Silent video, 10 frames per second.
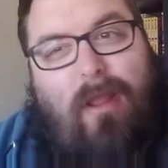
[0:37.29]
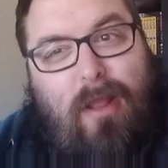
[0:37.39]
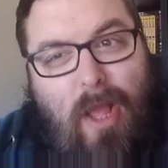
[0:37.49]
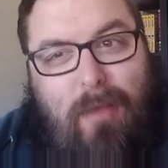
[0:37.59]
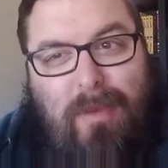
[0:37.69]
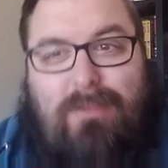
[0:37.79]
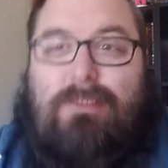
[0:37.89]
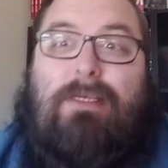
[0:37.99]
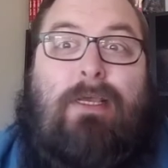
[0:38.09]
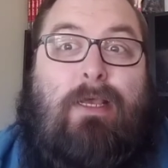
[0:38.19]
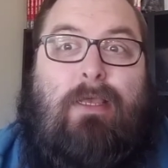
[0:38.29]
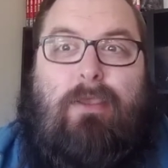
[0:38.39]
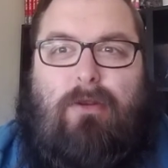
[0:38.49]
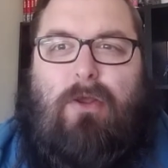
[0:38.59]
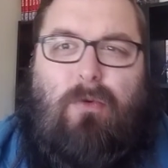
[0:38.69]
comment.
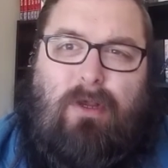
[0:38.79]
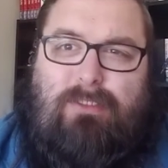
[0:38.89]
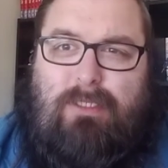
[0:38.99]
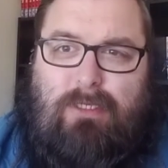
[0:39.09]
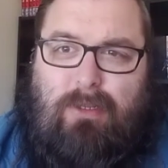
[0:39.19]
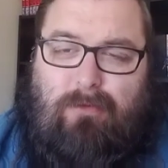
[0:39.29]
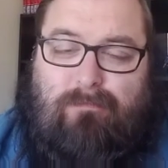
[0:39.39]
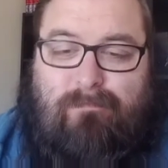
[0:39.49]
You know what to do.